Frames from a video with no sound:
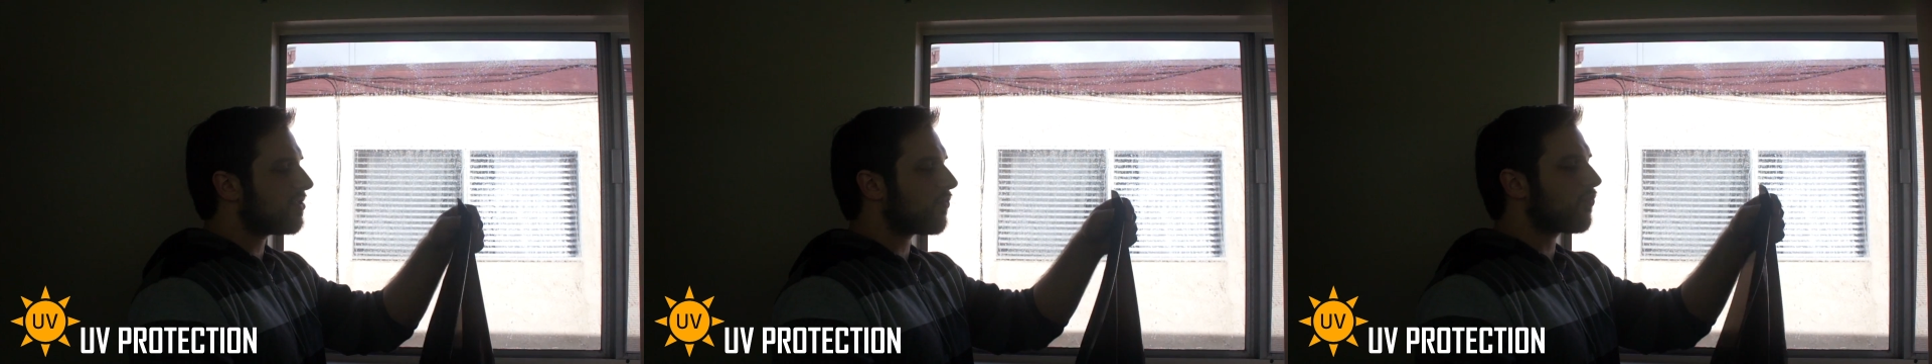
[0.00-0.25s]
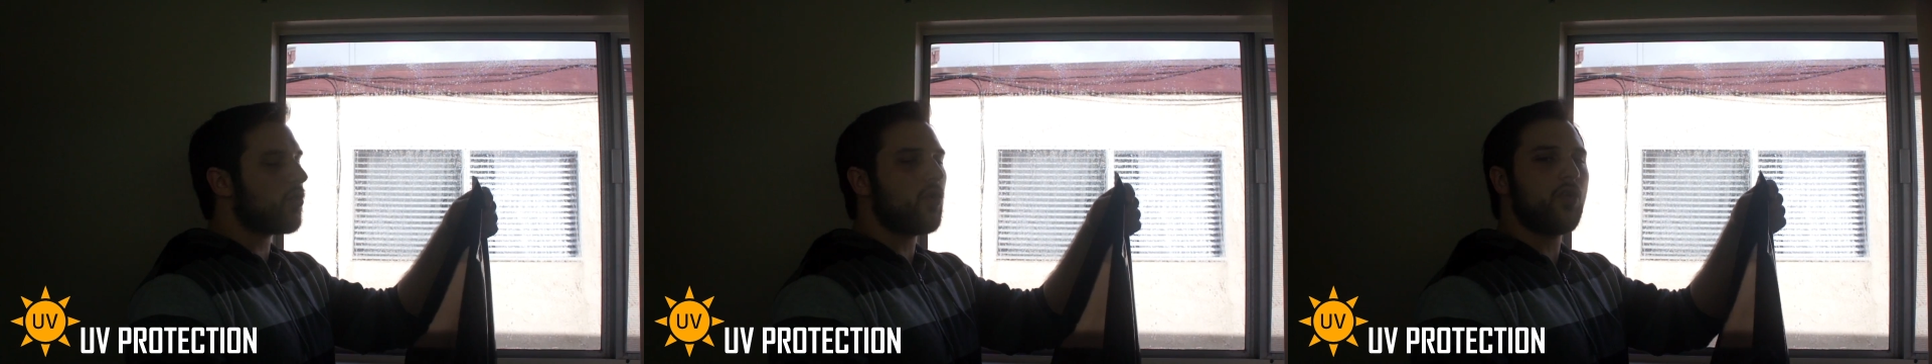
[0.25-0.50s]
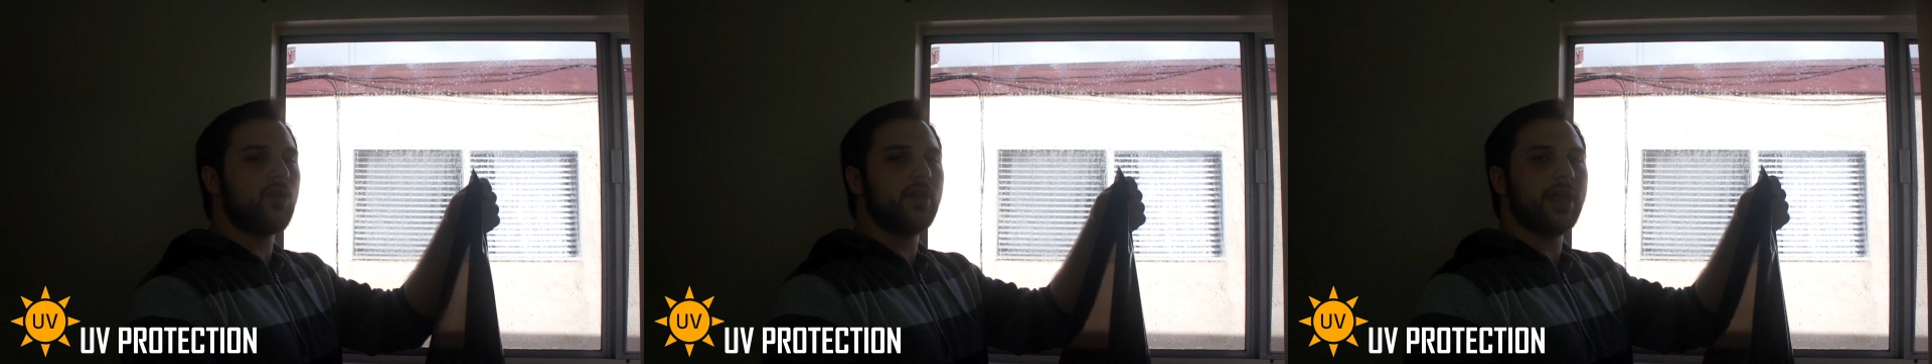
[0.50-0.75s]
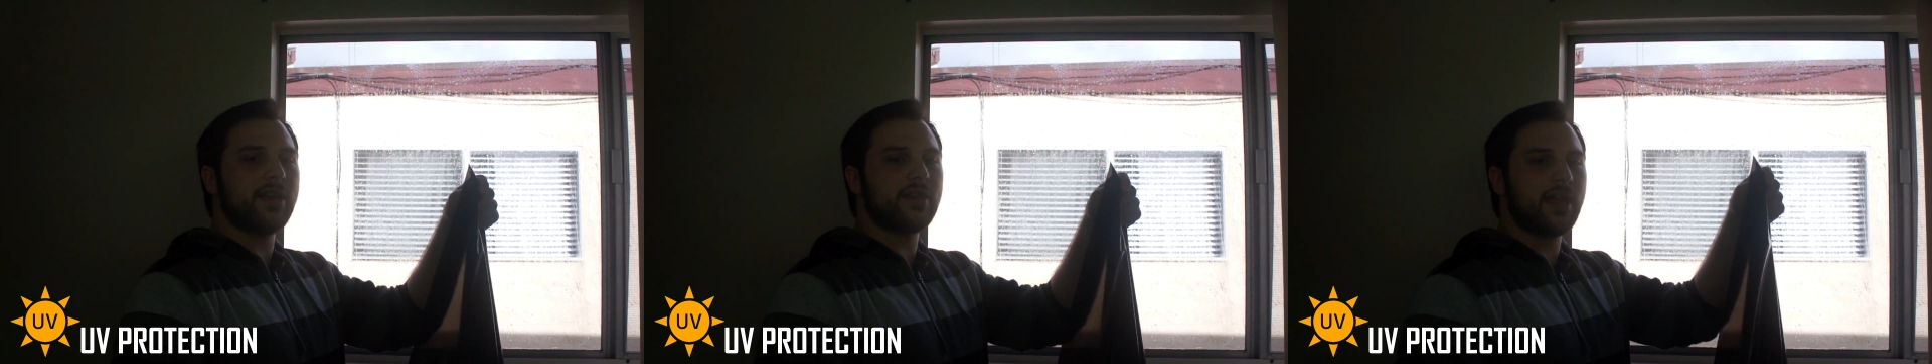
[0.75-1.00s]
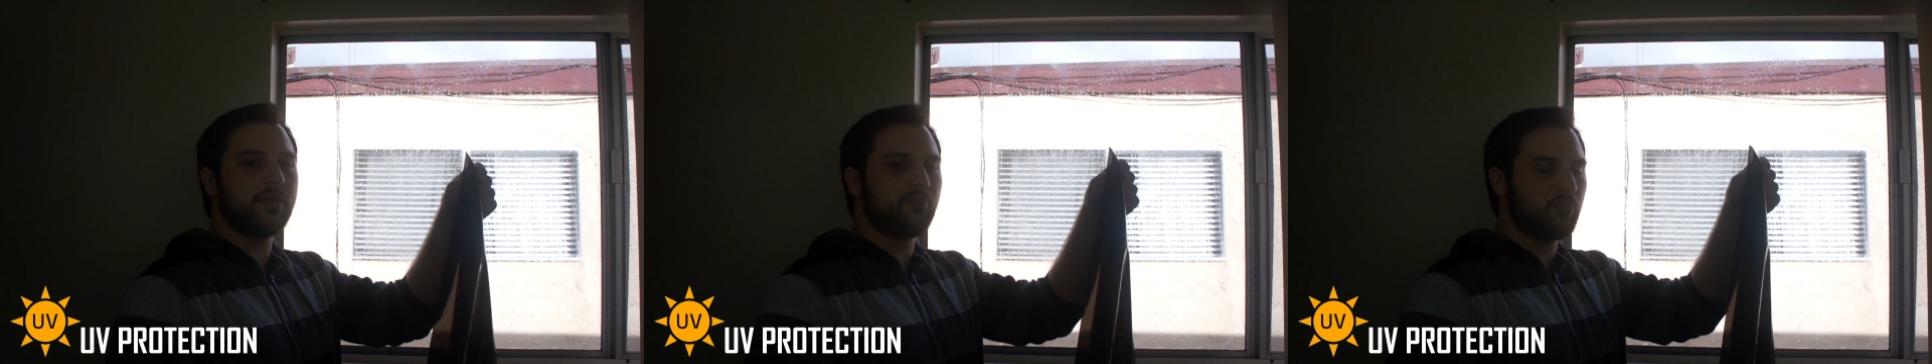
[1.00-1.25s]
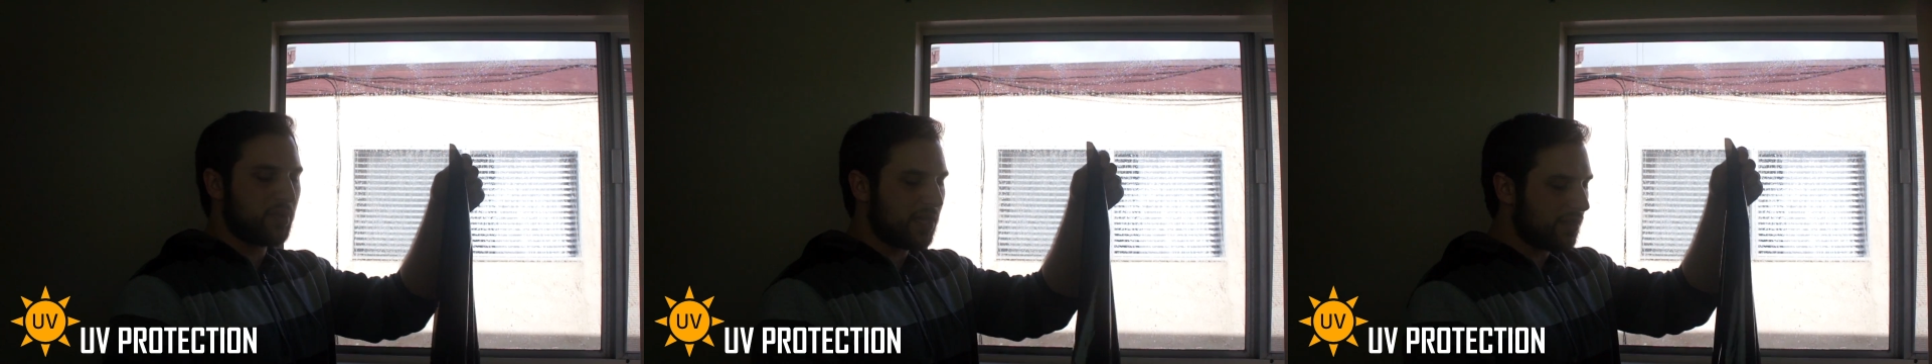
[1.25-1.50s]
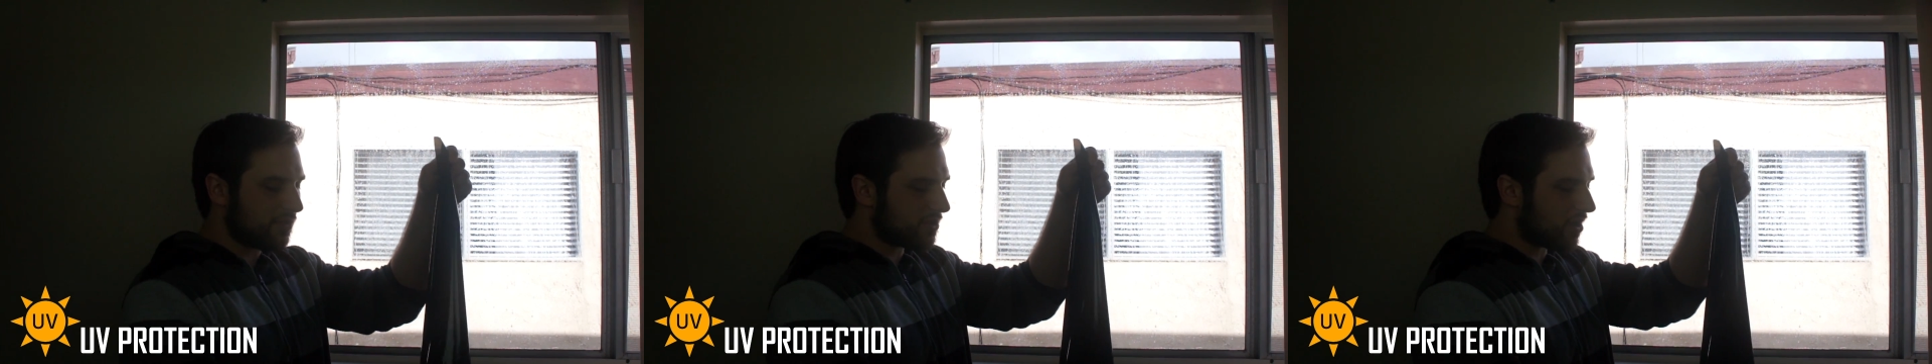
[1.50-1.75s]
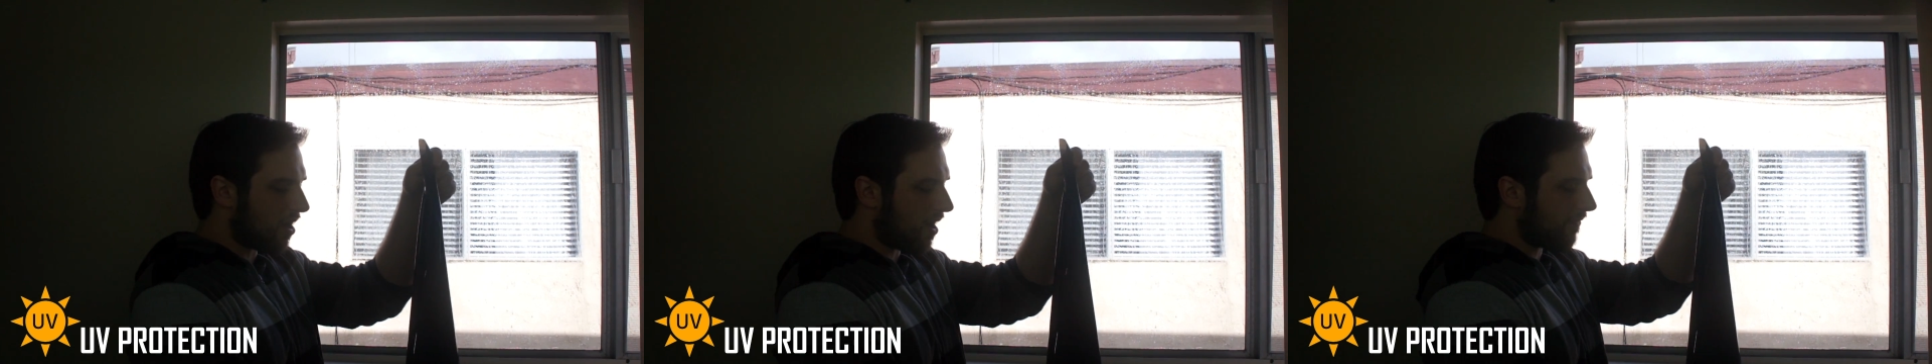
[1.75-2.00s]
the roll and peeled
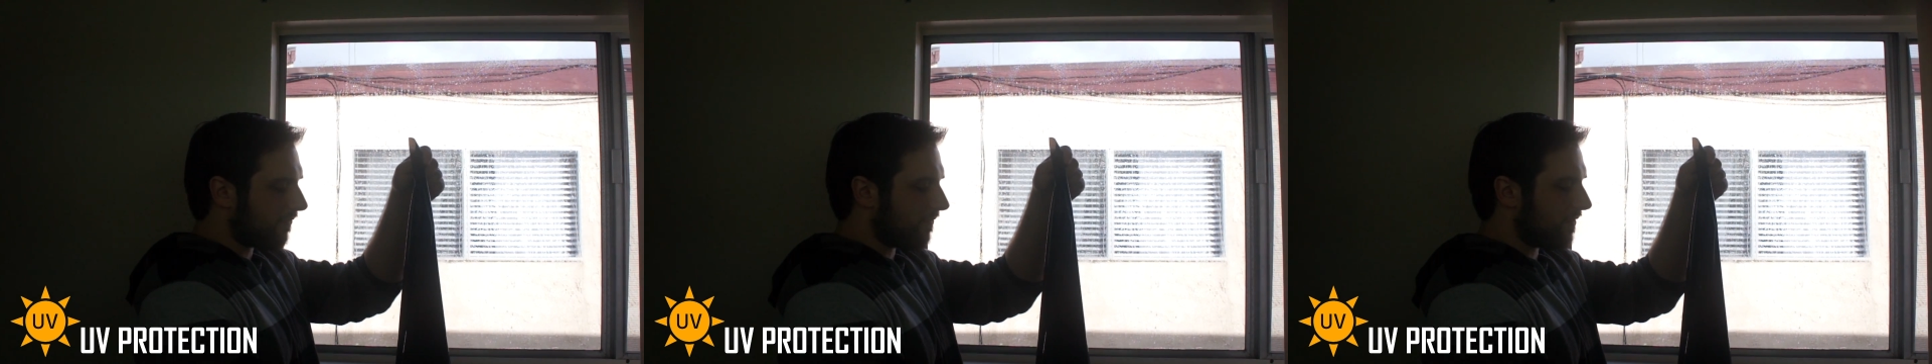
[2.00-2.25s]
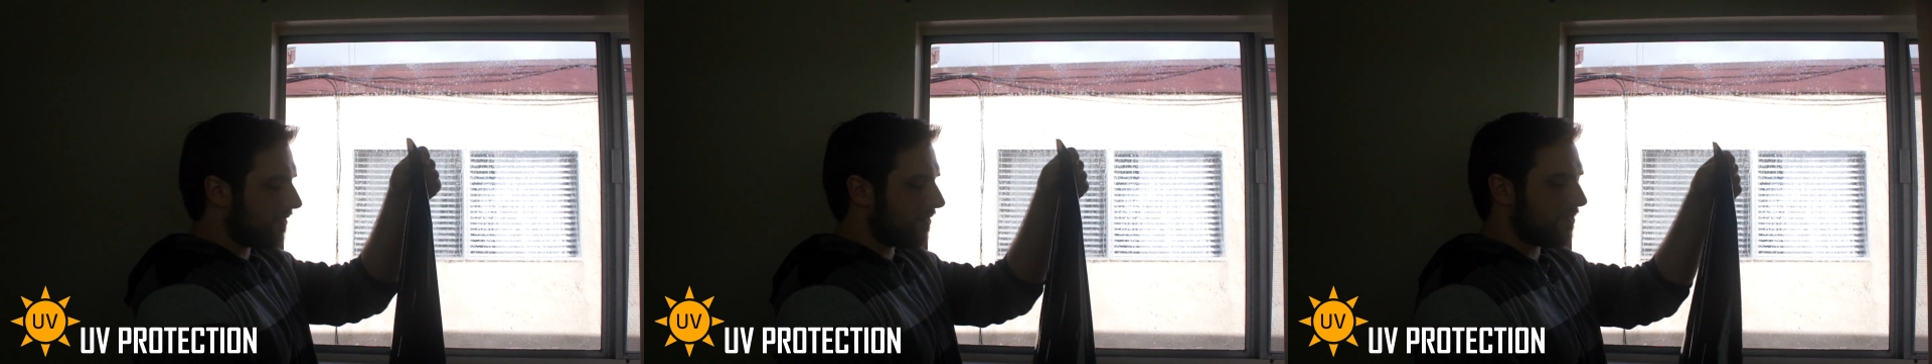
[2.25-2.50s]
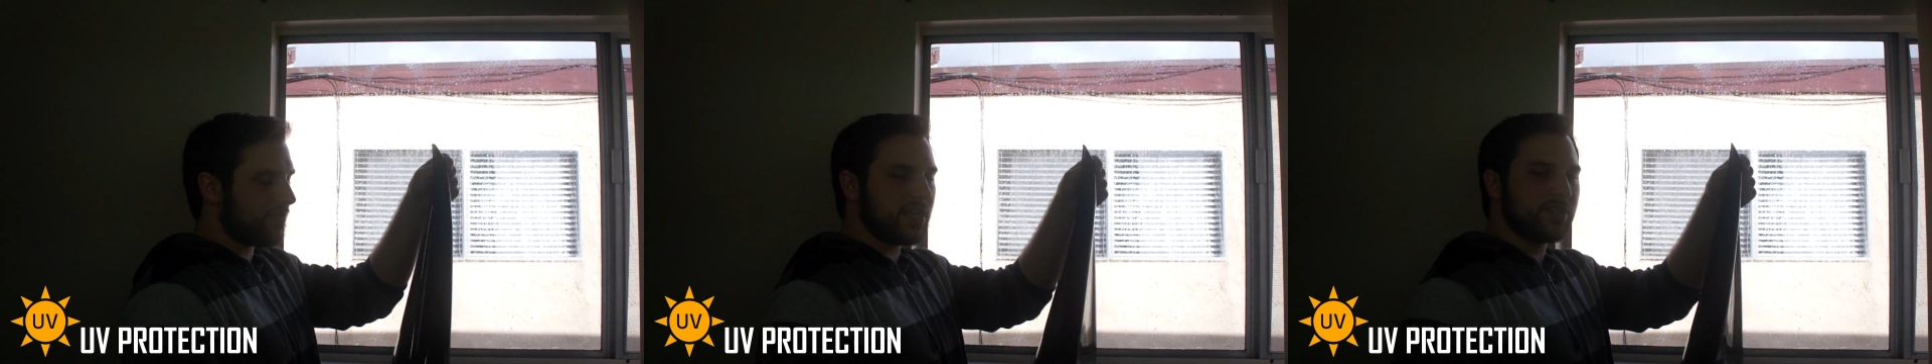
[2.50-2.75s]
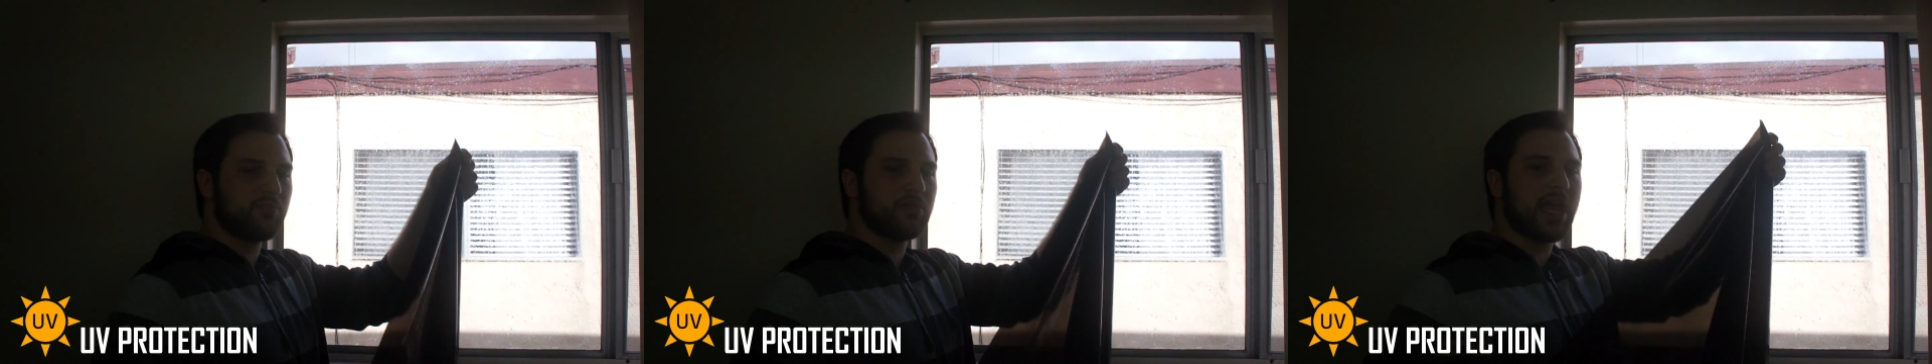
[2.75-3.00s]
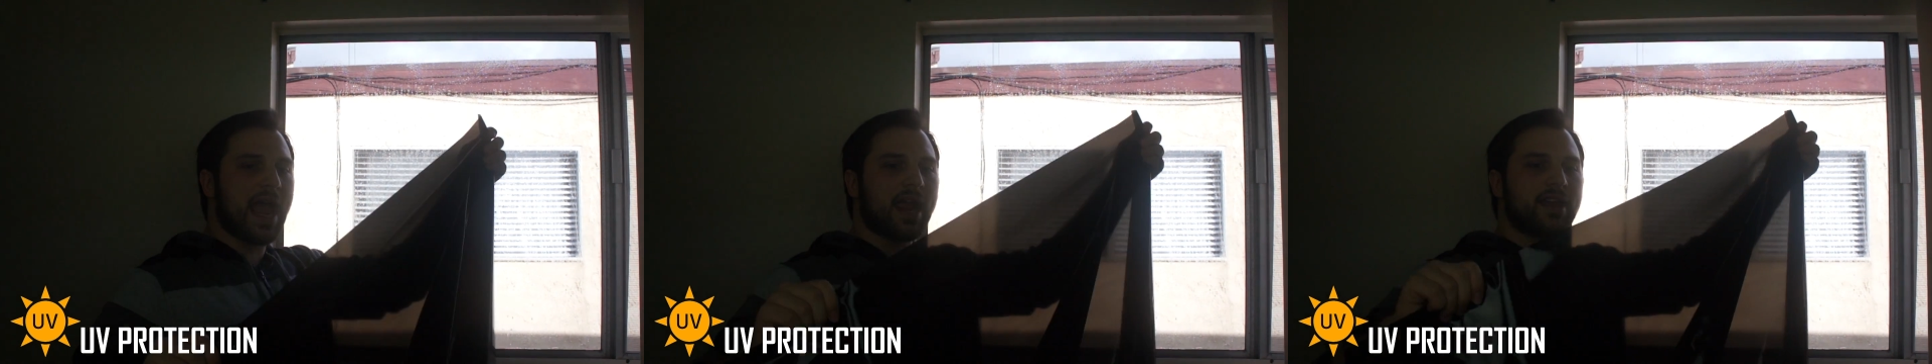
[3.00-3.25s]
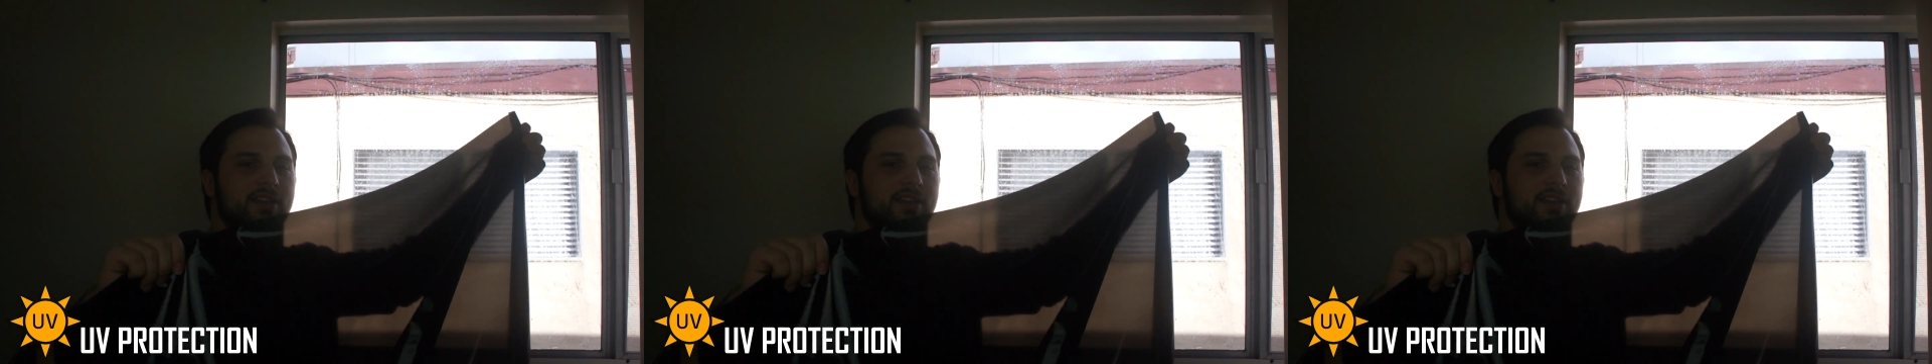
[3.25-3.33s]
off this black